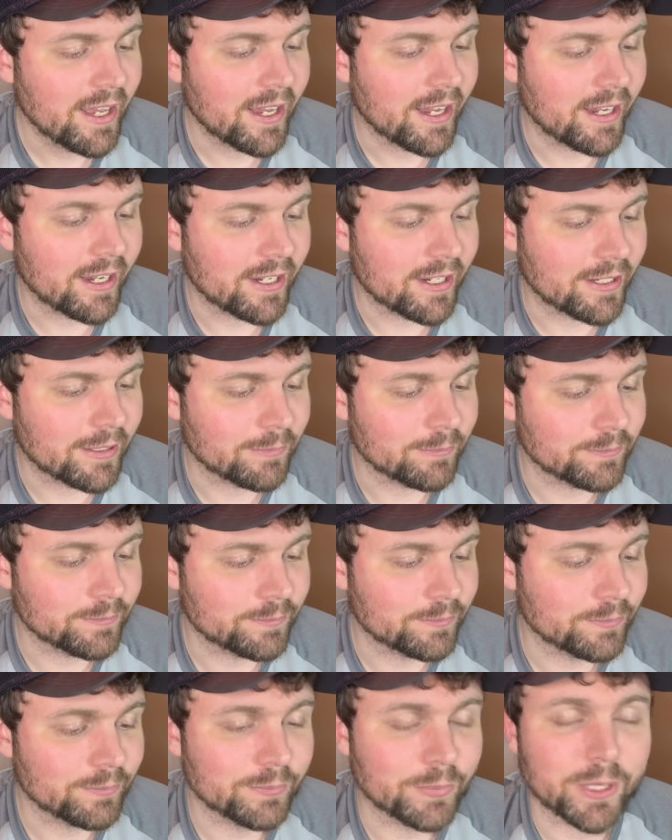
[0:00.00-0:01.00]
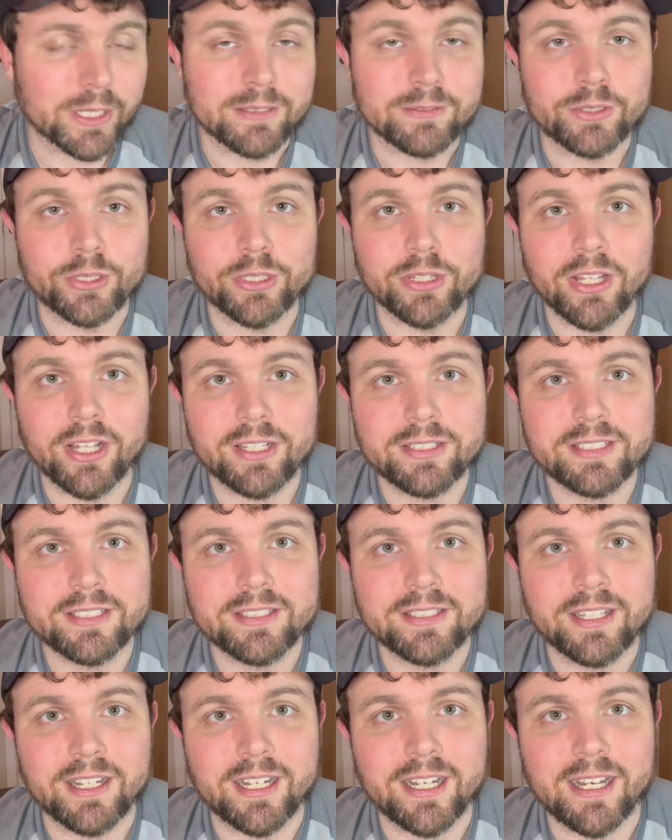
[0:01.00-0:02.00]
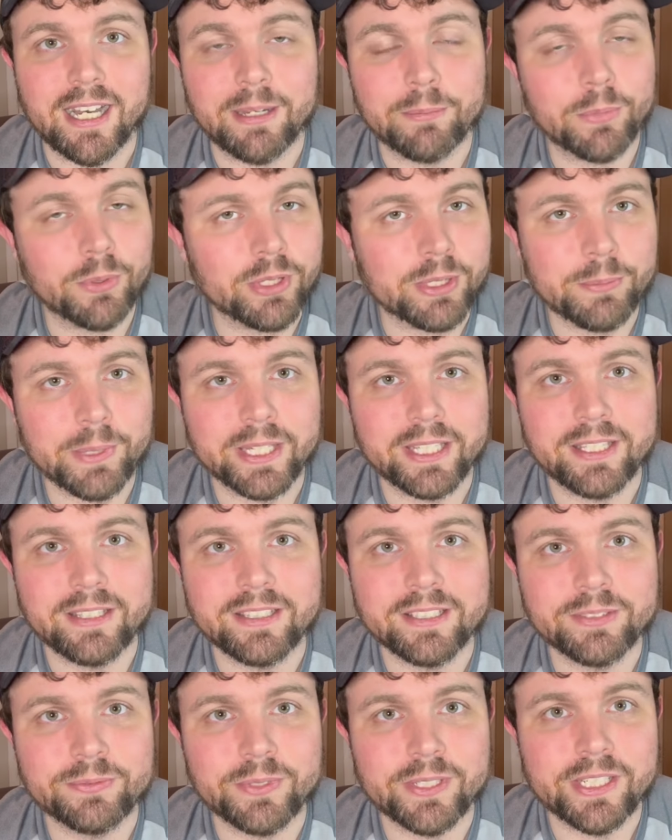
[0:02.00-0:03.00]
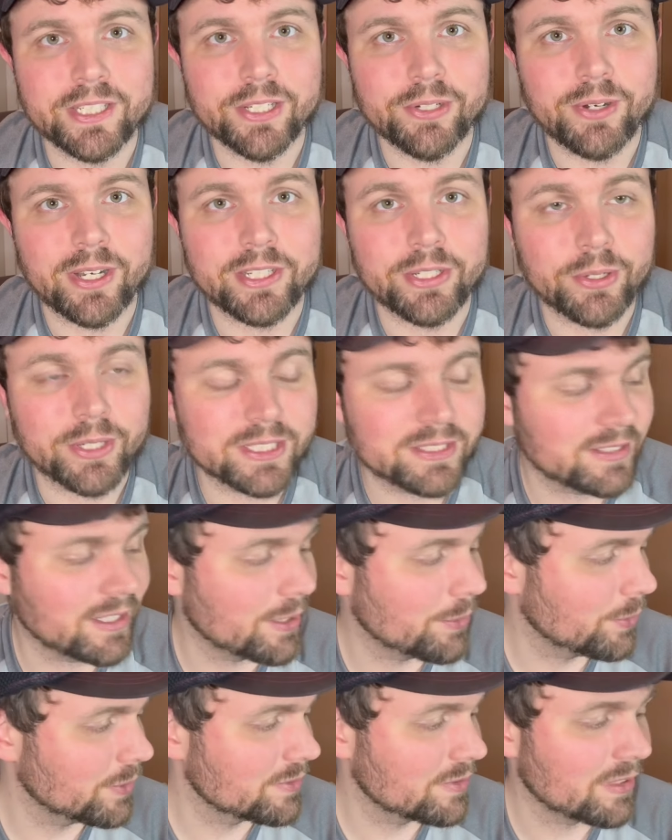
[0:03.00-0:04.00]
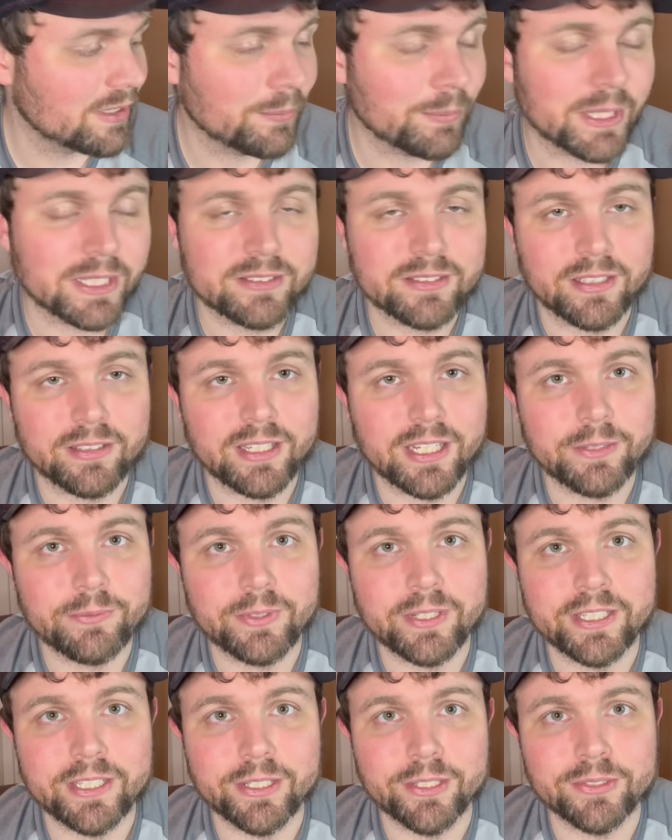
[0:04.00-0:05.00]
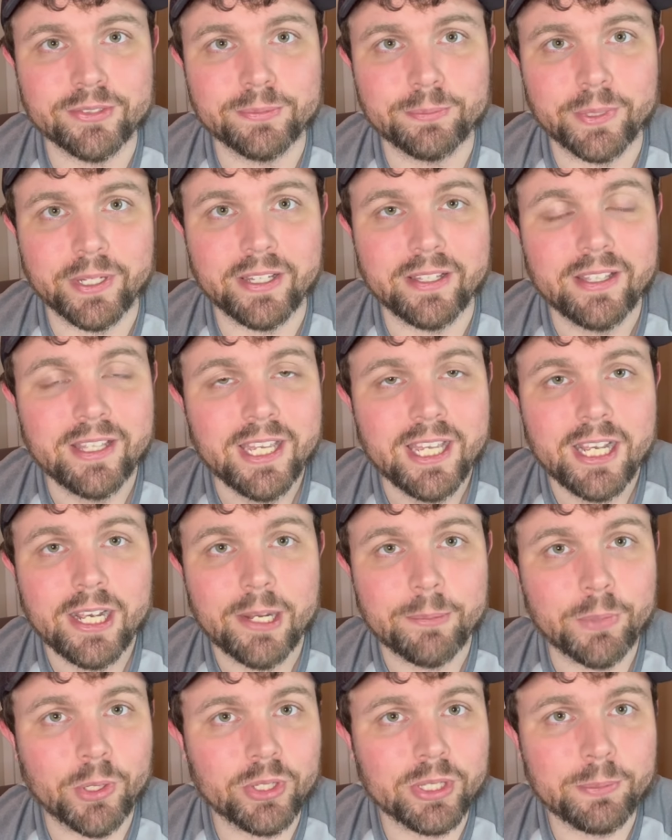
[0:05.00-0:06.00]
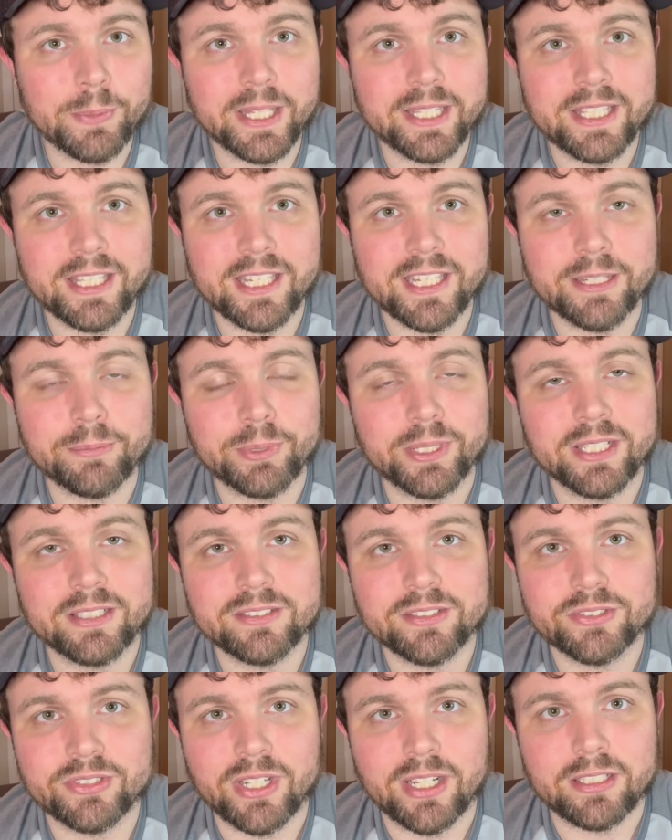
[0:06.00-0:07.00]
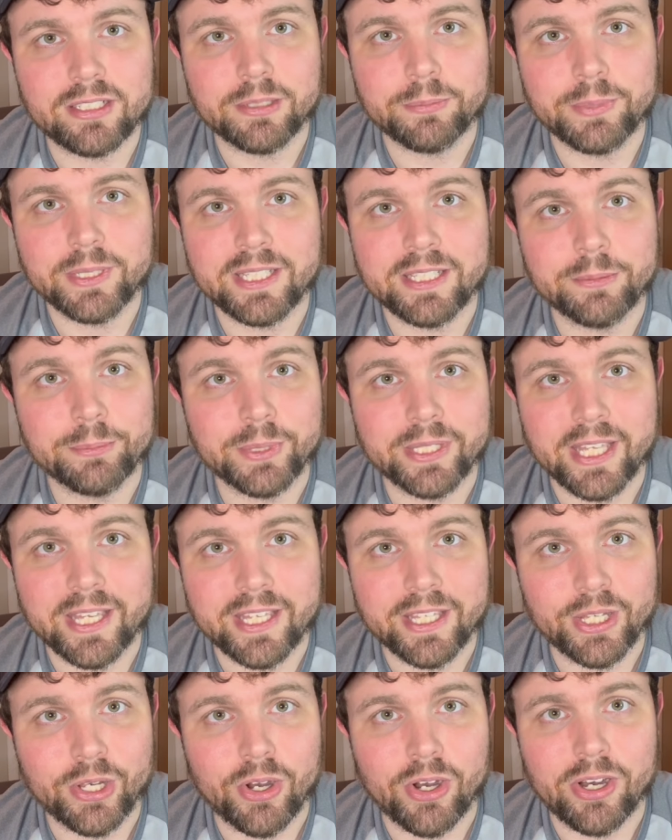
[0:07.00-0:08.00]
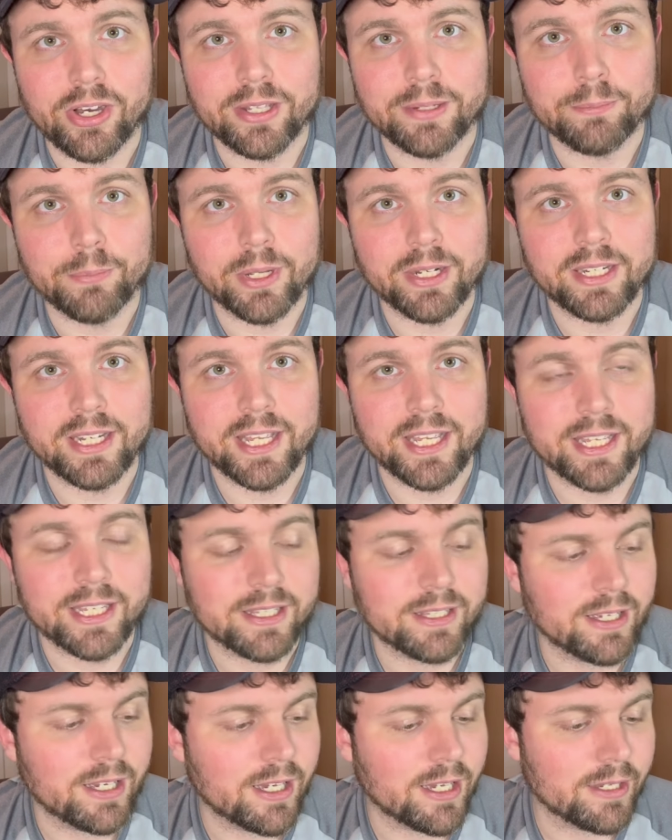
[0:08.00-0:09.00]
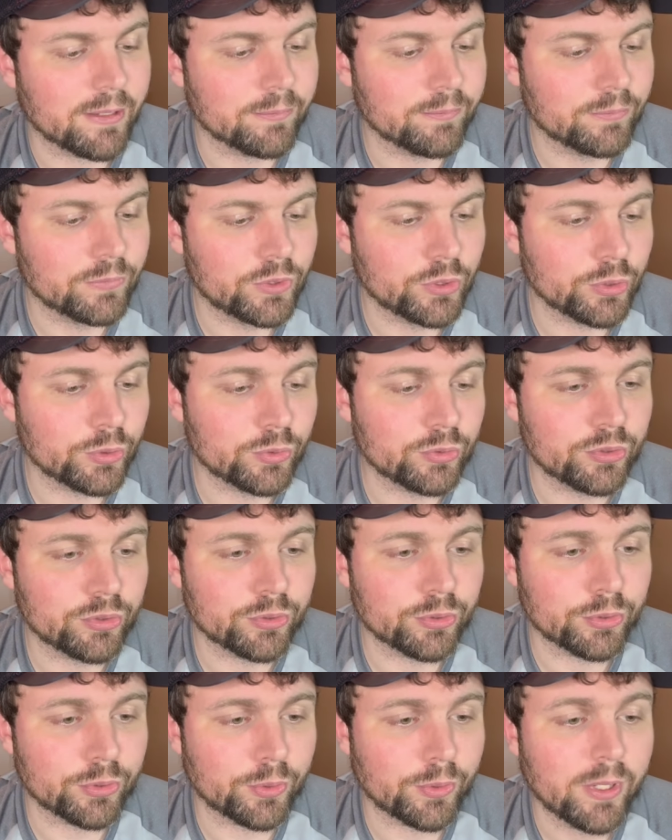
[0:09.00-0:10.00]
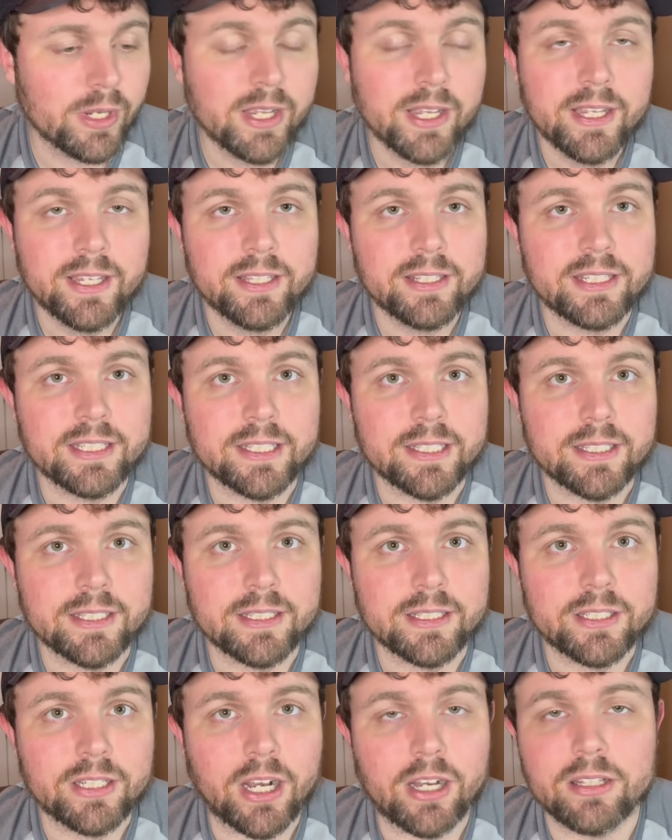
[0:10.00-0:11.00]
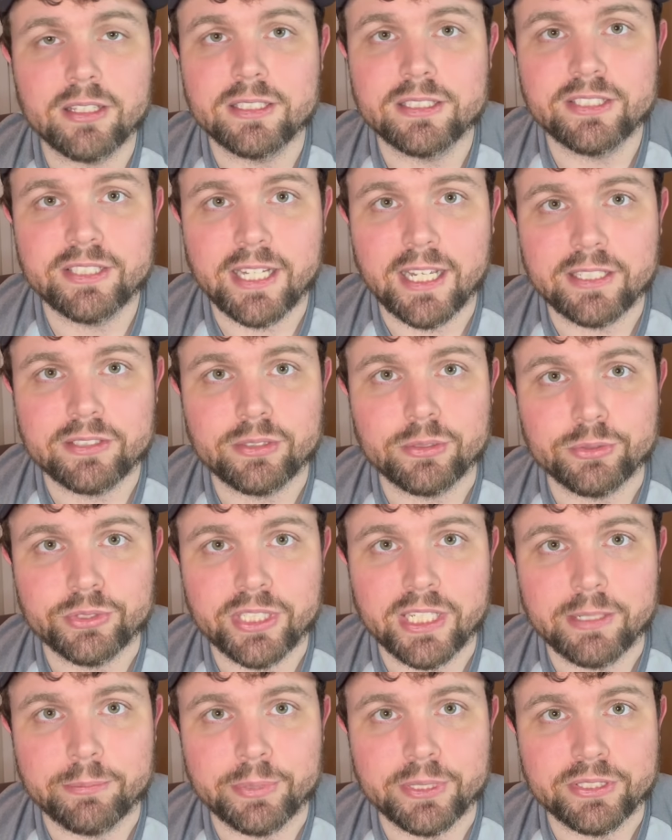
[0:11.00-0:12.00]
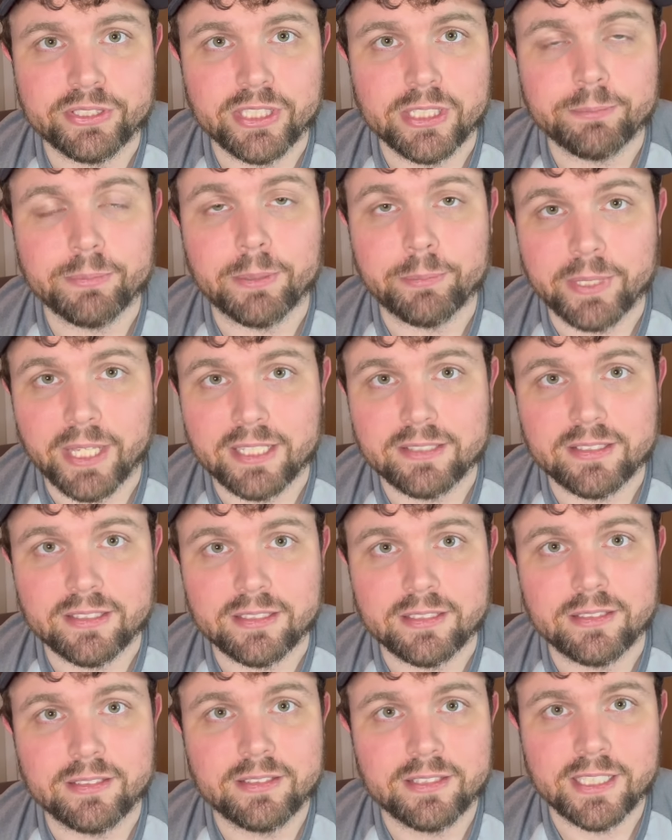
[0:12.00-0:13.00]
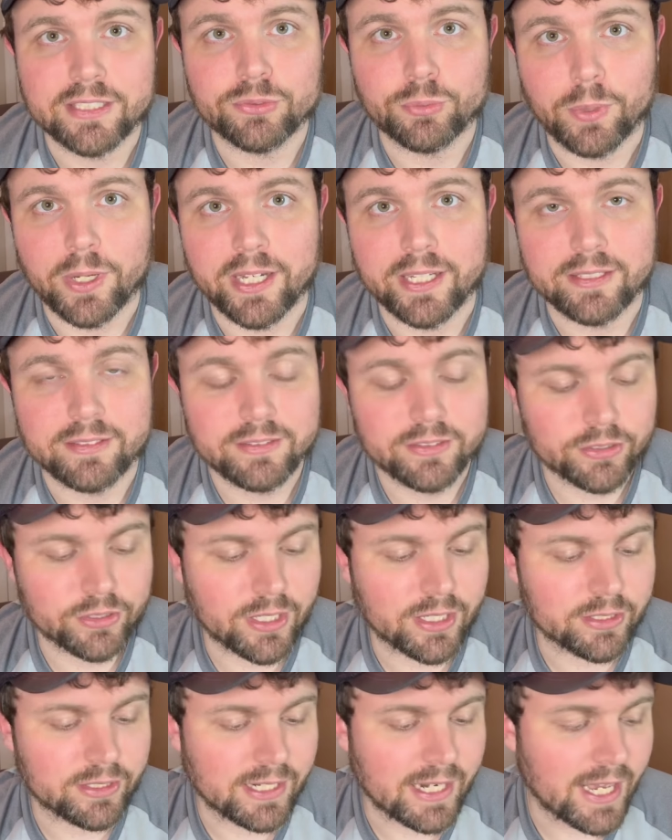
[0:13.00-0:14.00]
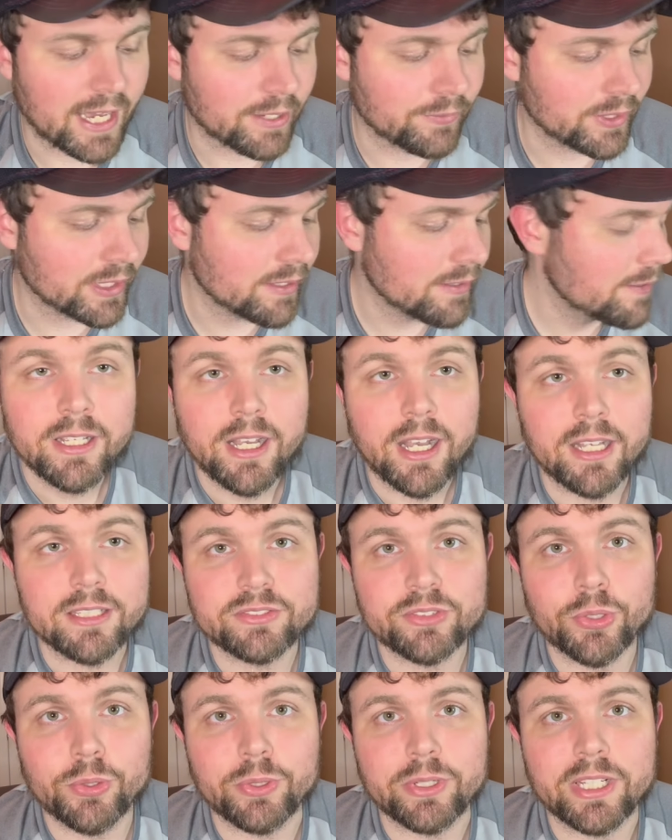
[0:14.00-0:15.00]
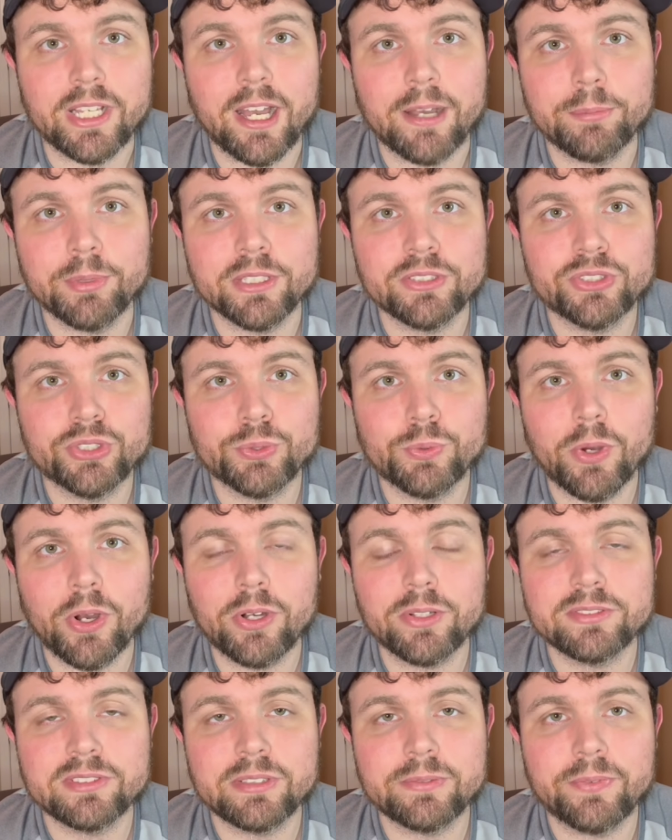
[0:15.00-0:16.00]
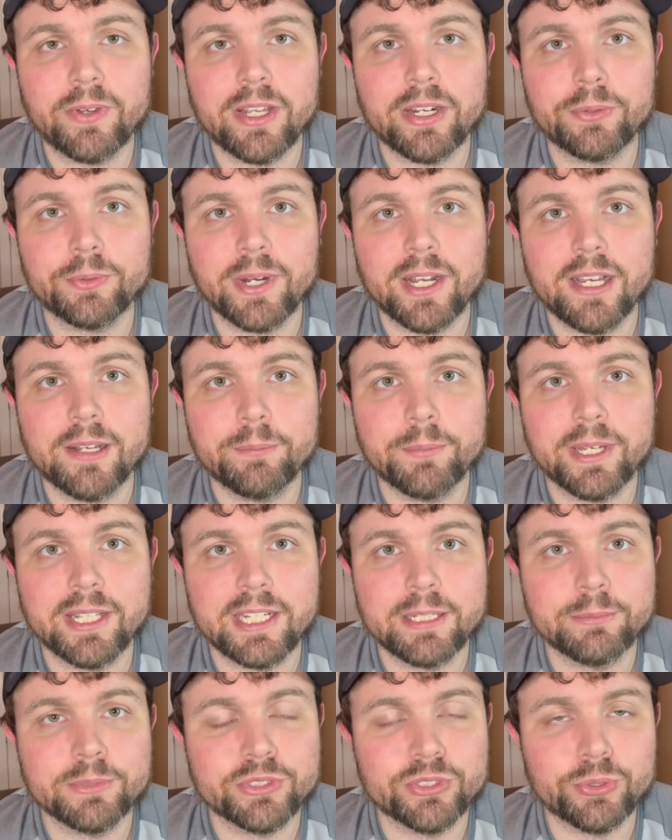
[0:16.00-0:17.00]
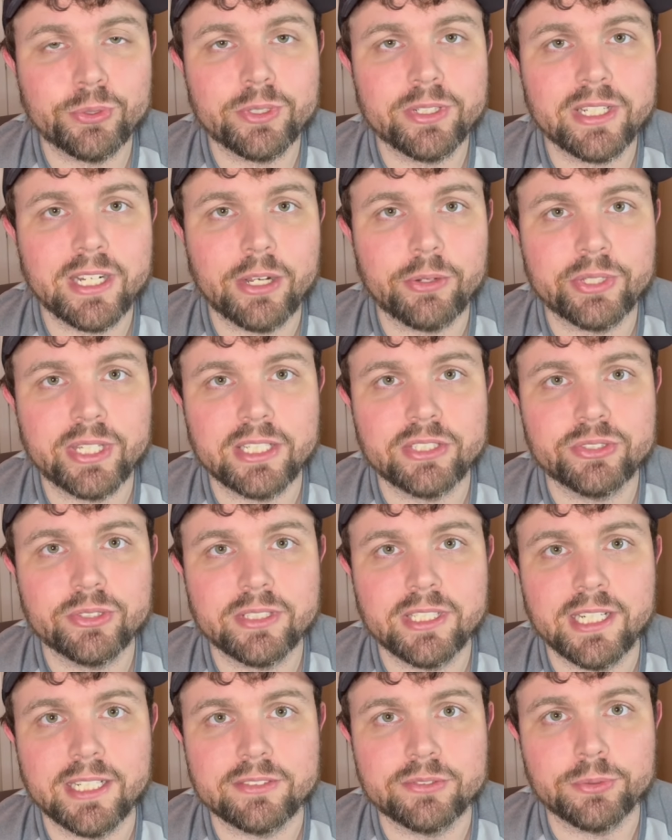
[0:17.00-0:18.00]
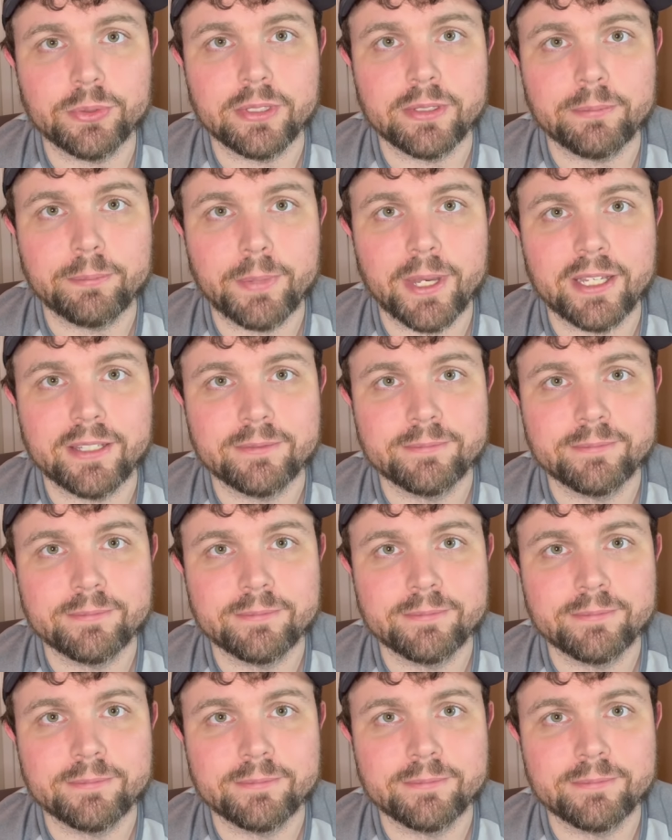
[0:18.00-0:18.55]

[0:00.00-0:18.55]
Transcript: Um, but good luck. Uh, I'm only making this video. I know I said I wasn't going to make Sunday videos, but I'm only making it because there's not going to be NBA on Monday uh, due to the college national championship. I'm guessing that's why they're not going to have it. Uh, so God bless you all. It's the final round. My name is Jordan. I will catch you on the next one. Bye.